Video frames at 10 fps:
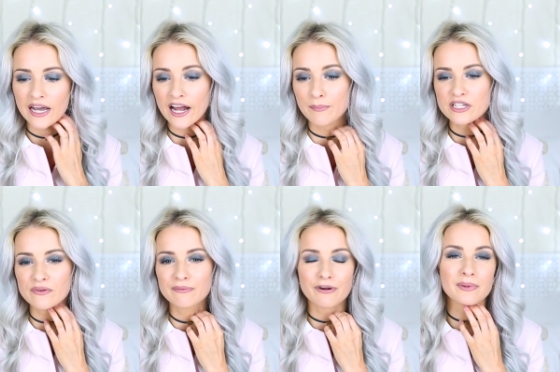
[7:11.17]
And I'll be
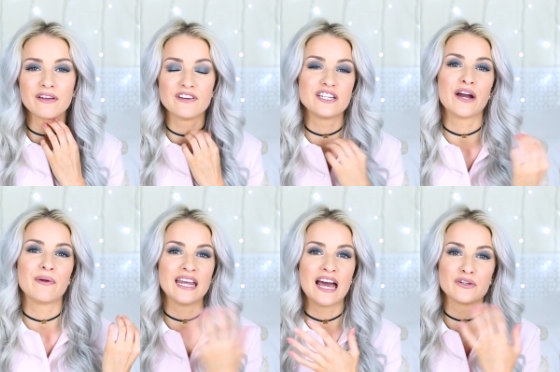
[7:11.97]
doing probably a
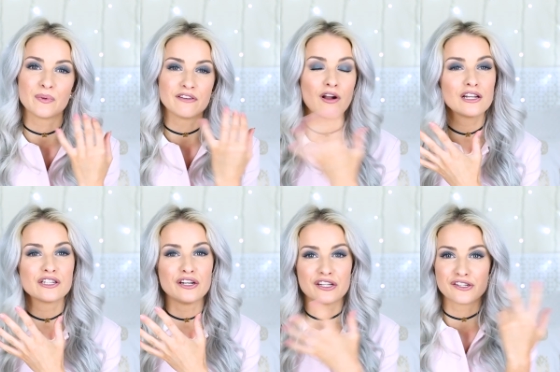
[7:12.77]
video at the end when they're all
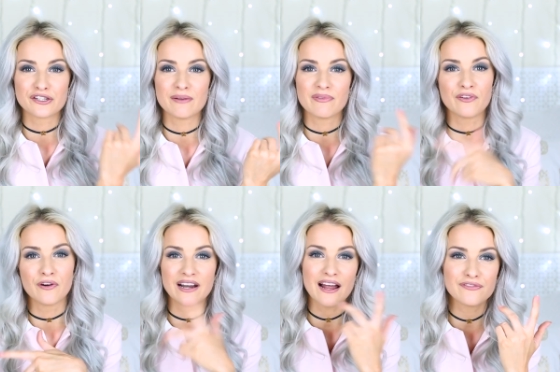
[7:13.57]
done to show you
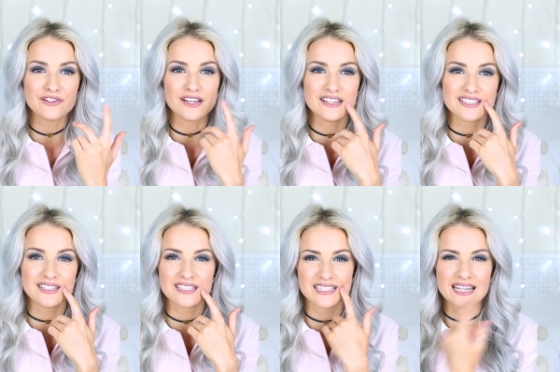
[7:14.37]
before and afters
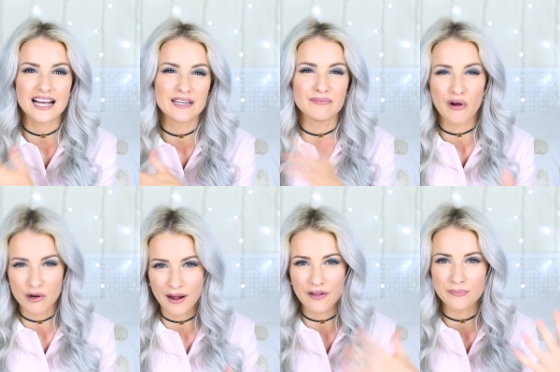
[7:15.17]
and to tell you
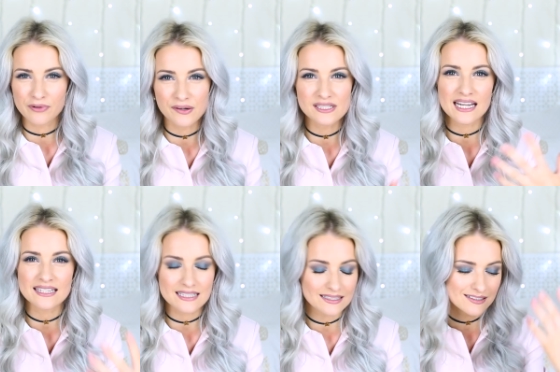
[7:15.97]
more about the
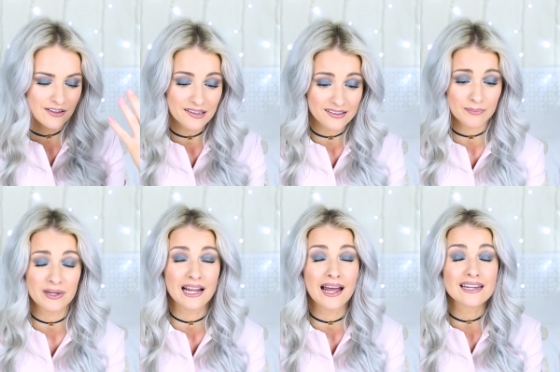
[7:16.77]
process, because it's honestly
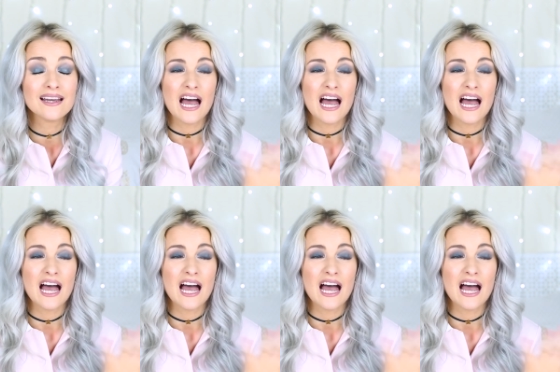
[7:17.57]
been like